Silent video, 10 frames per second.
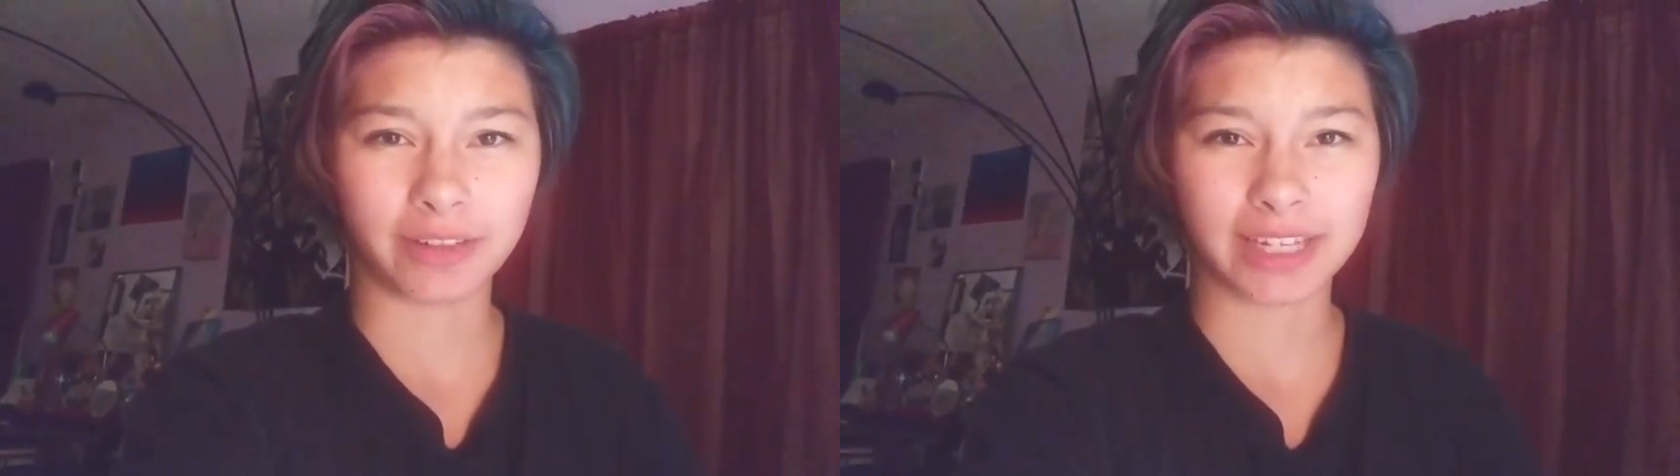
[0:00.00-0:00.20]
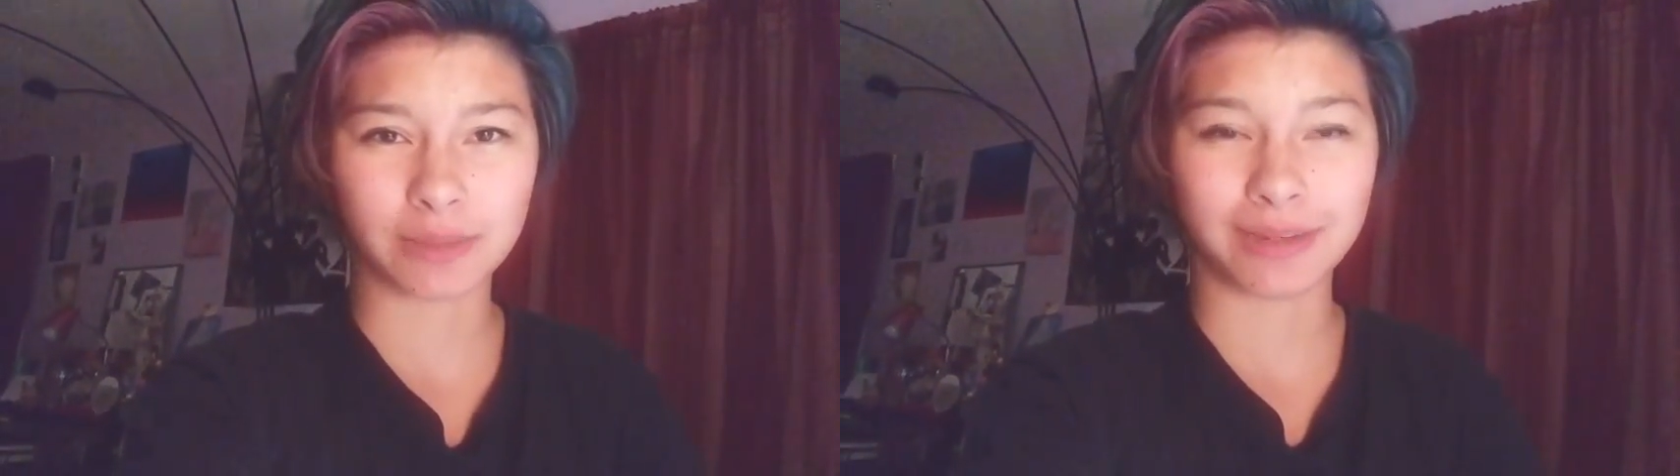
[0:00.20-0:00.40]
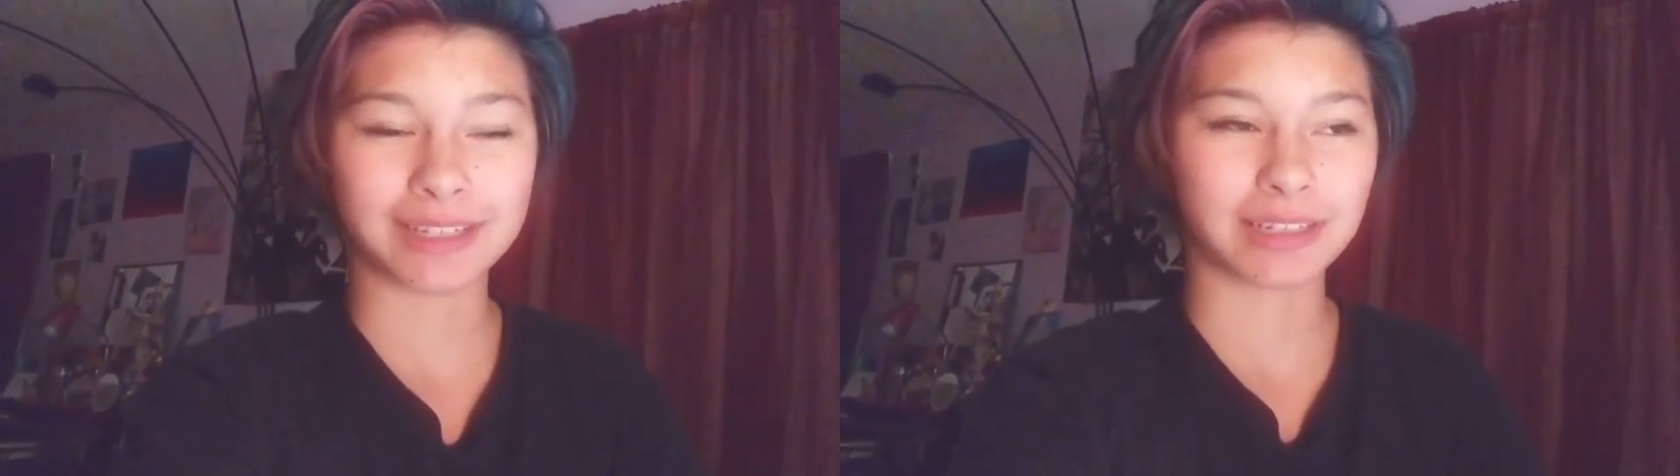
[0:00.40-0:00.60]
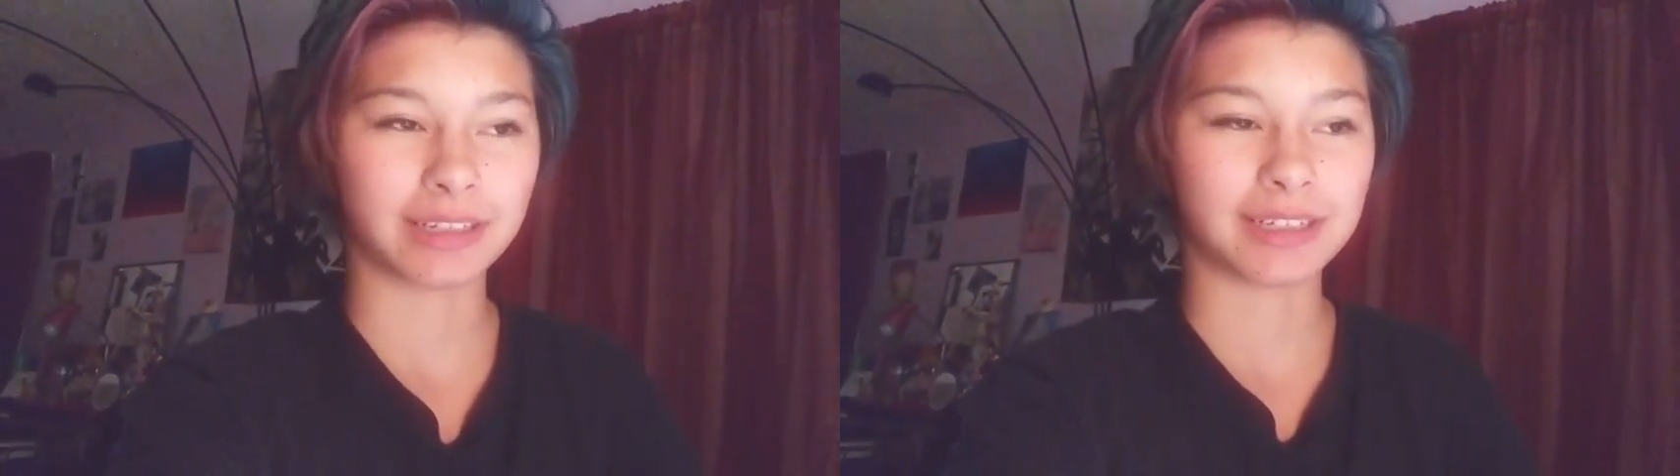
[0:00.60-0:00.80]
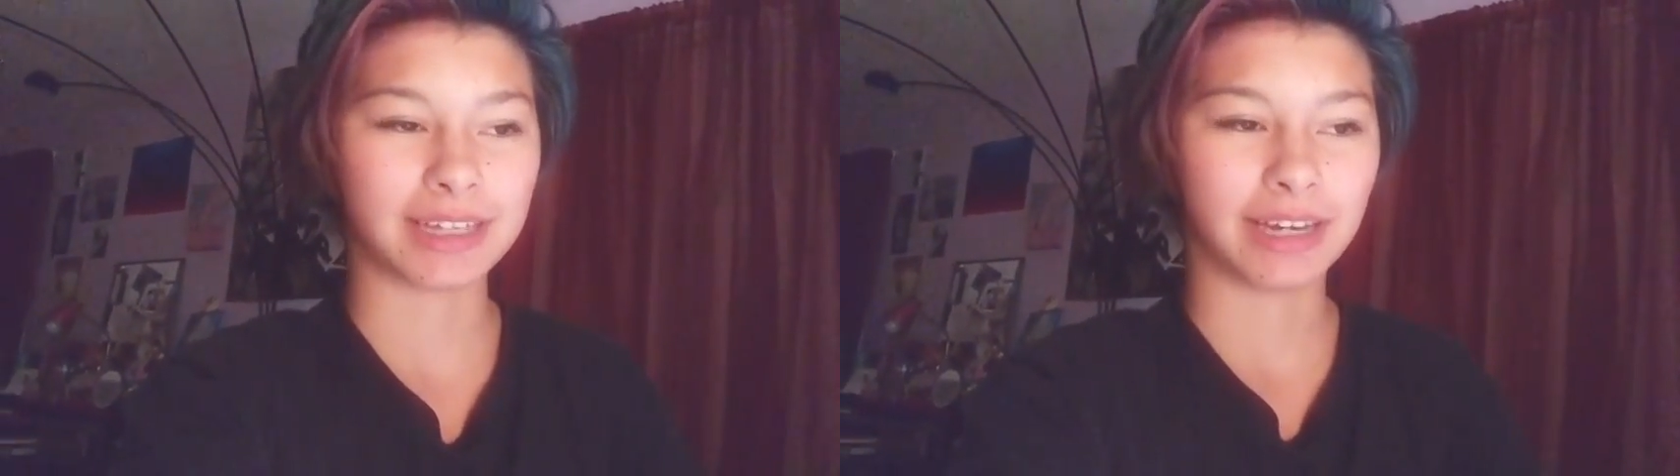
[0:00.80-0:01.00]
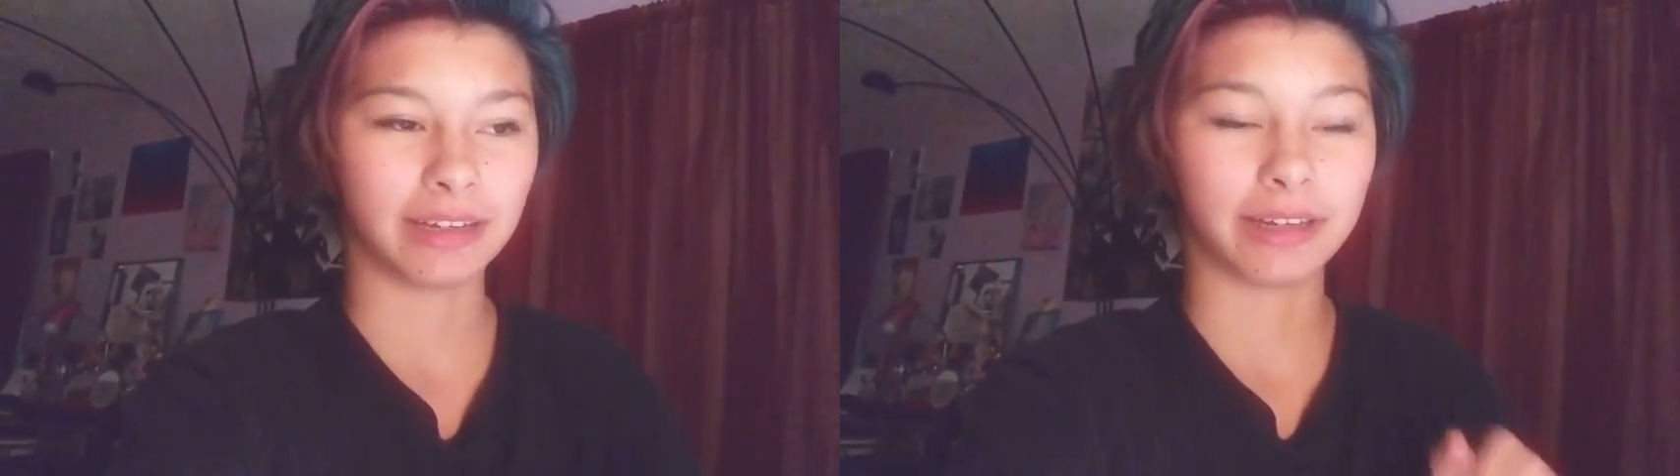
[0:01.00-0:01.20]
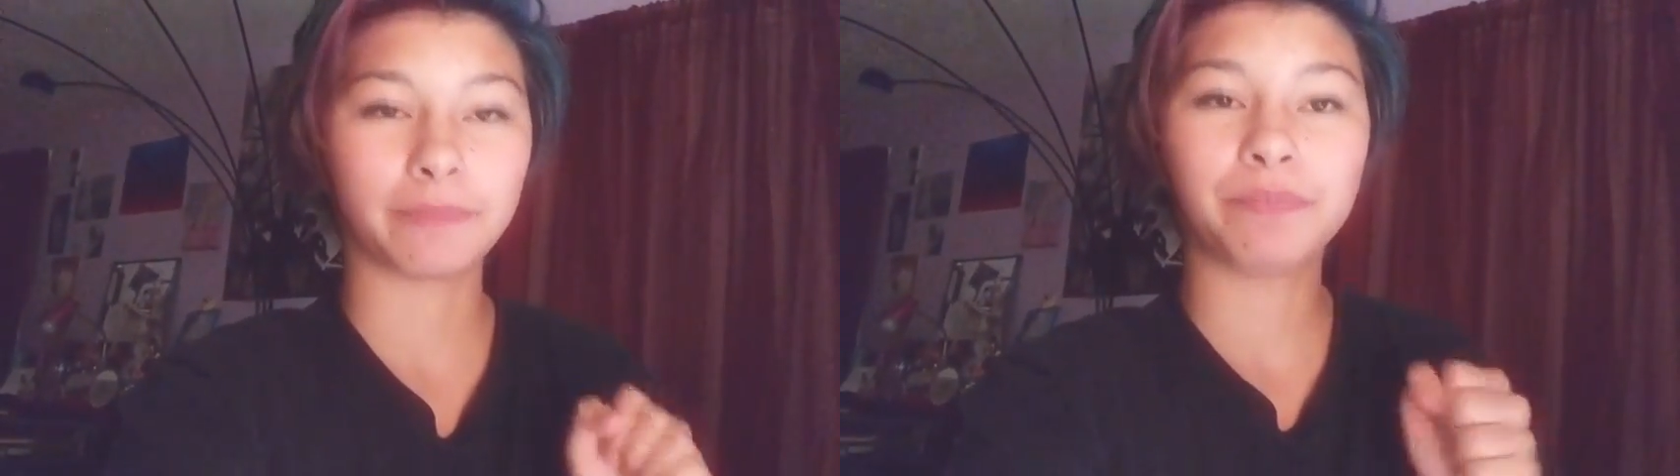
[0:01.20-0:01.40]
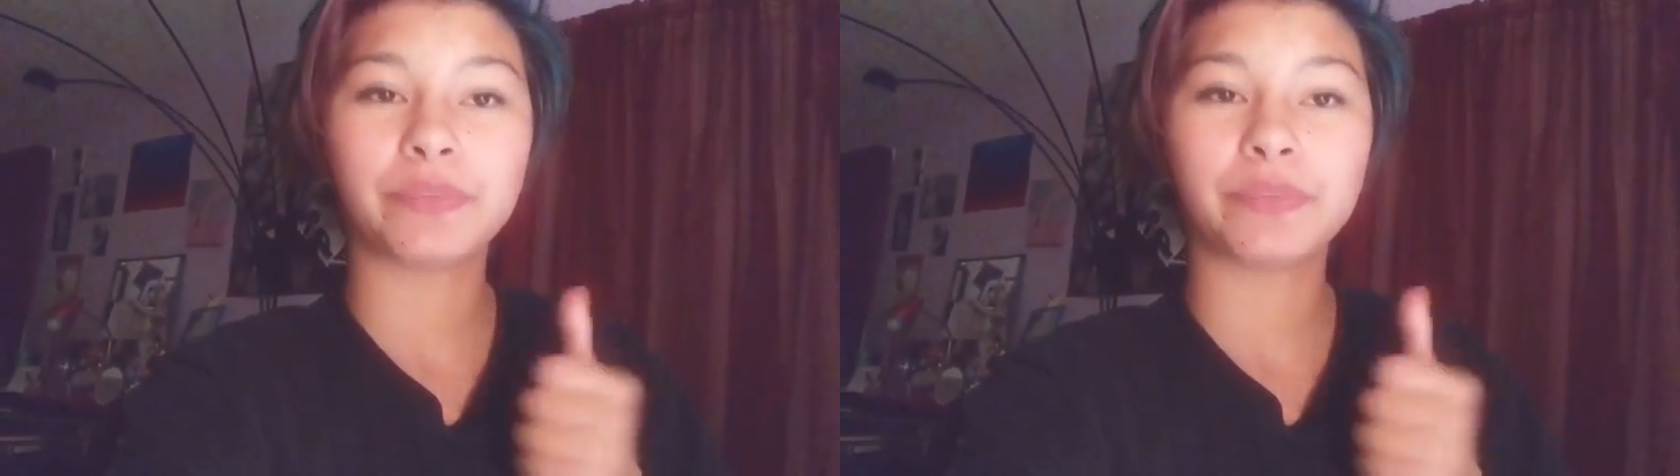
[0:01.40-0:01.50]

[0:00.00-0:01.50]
That's basically saying, like,